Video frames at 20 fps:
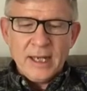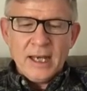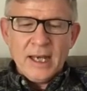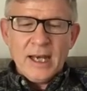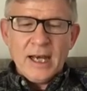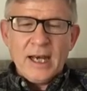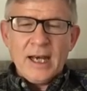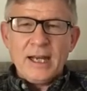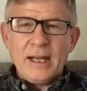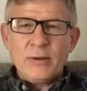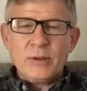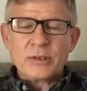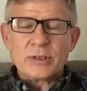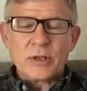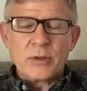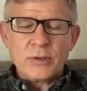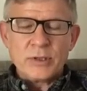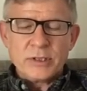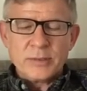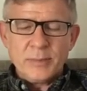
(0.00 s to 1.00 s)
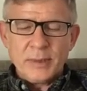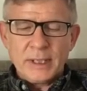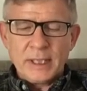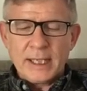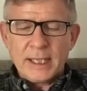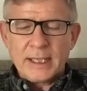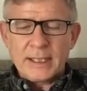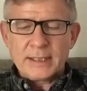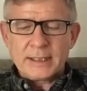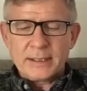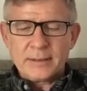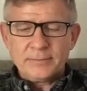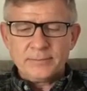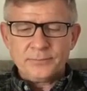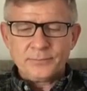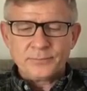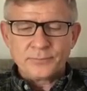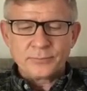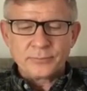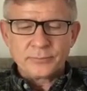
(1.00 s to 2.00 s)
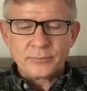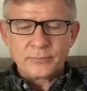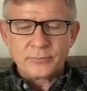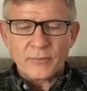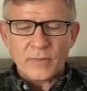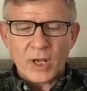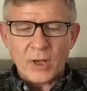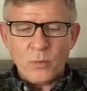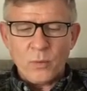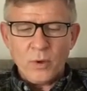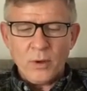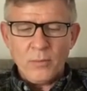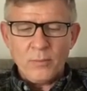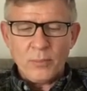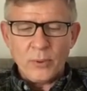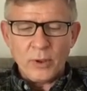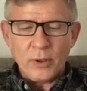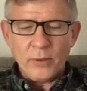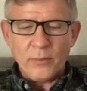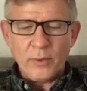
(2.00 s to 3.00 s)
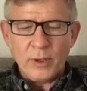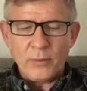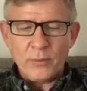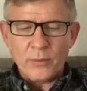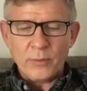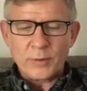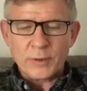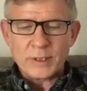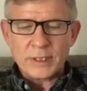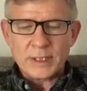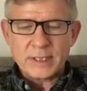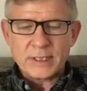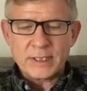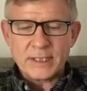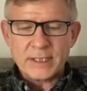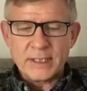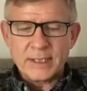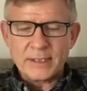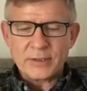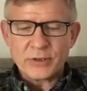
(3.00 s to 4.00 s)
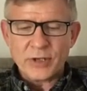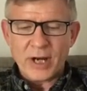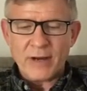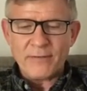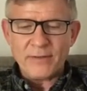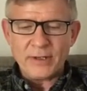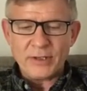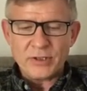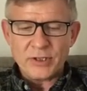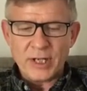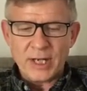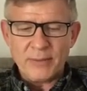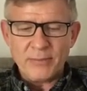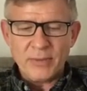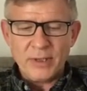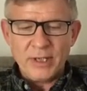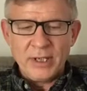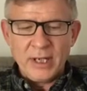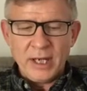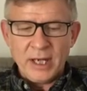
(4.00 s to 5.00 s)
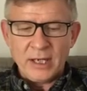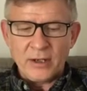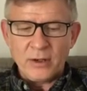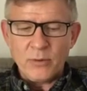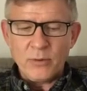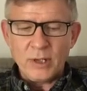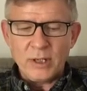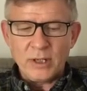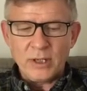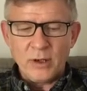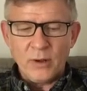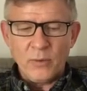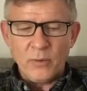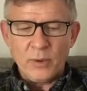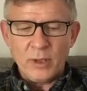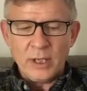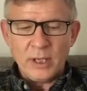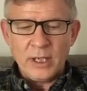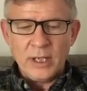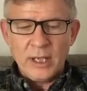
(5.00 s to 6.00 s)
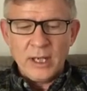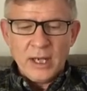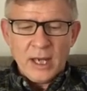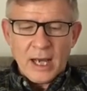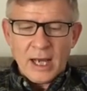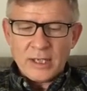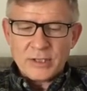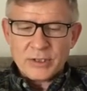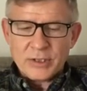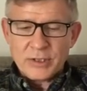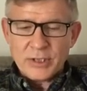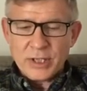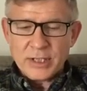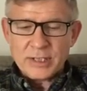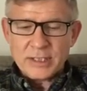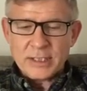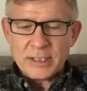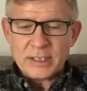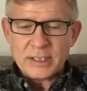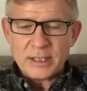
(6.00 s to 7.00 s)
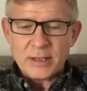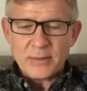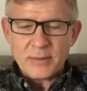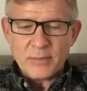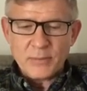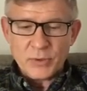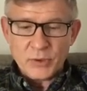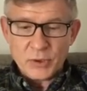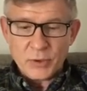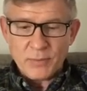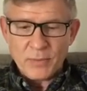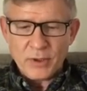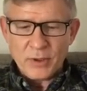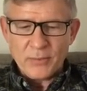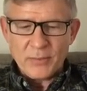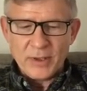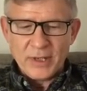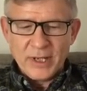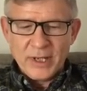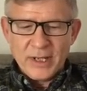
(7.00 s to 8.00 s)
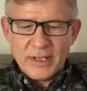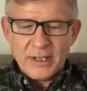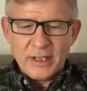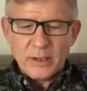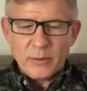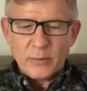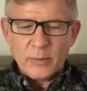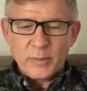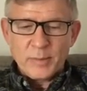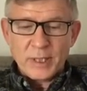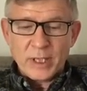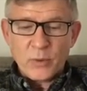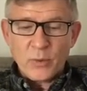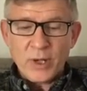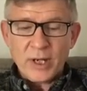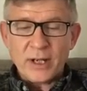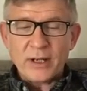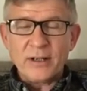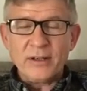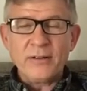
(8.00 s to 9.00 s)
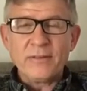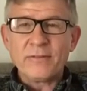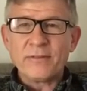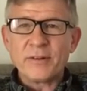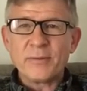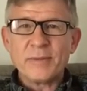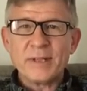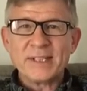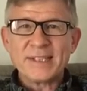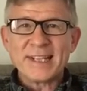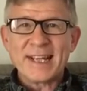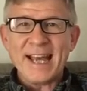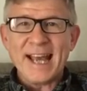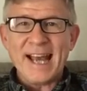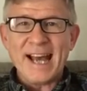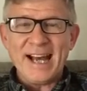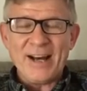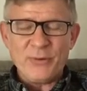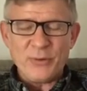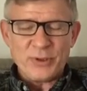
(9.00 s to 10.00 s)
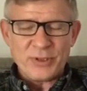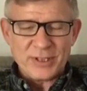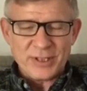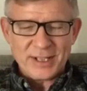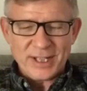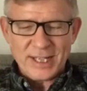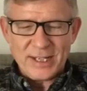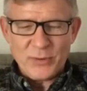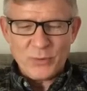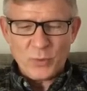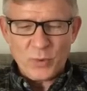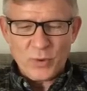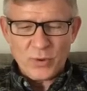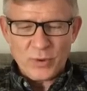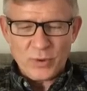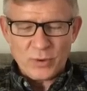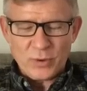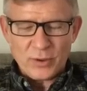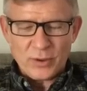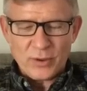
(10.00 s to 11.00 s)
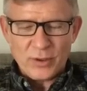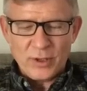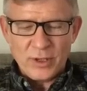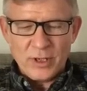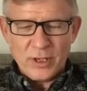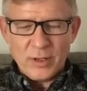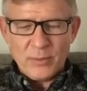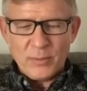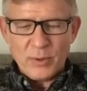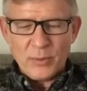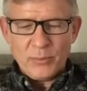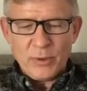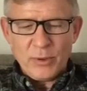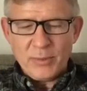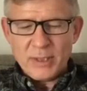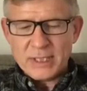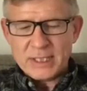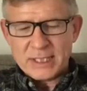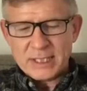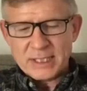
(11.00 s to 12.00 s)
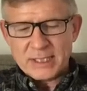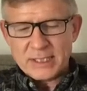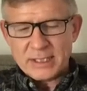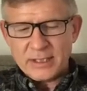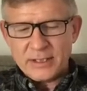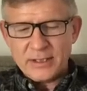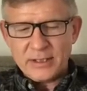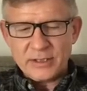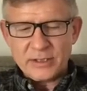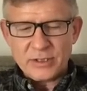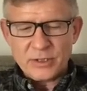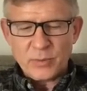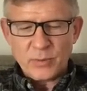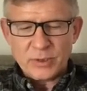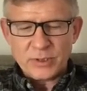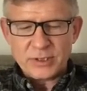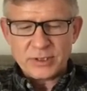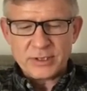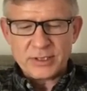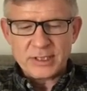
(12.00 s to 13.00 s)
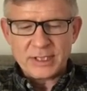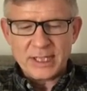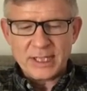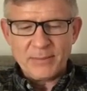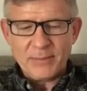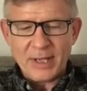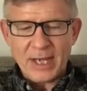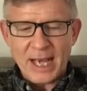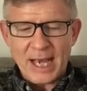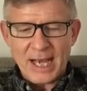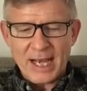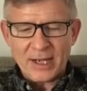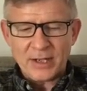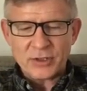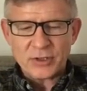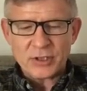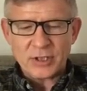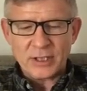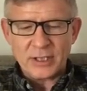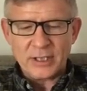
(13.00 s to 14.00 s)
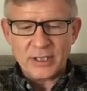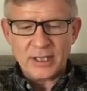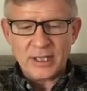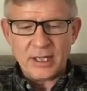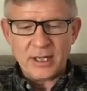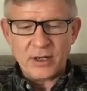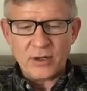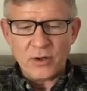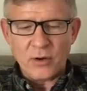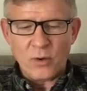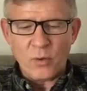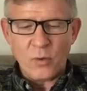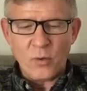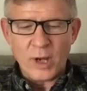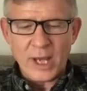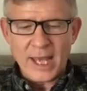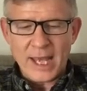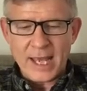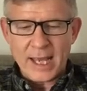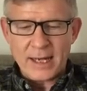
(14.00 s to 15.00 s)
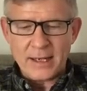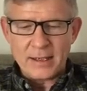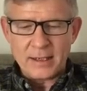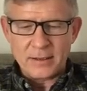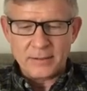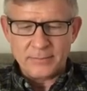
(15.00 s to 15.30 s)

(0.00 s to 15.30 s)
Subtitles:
and I was going to be late. At one point, when we were sitting in a traffic jam and going nowhere, I suggested to Mum that it would be quicker for me to get out and walk. But Mum insisted that she wanted to see me actually go in.